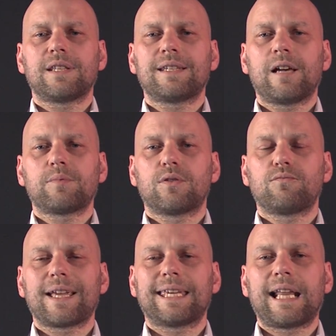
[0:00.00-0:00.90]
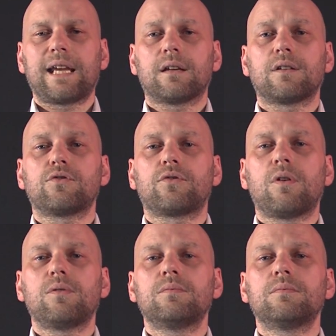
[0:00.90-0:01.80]
This helps to regulate and
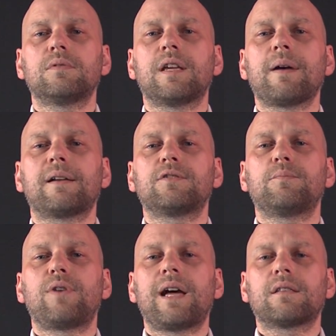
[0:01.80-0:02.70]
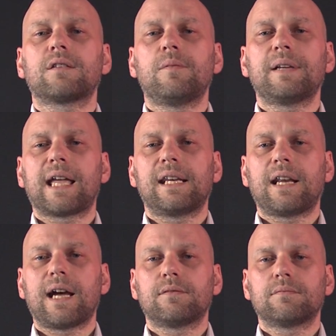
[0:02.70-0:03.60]
control the amount of breath coming in and
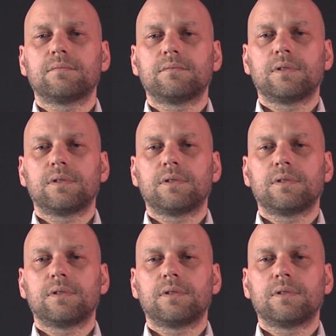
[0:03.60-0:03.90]
out.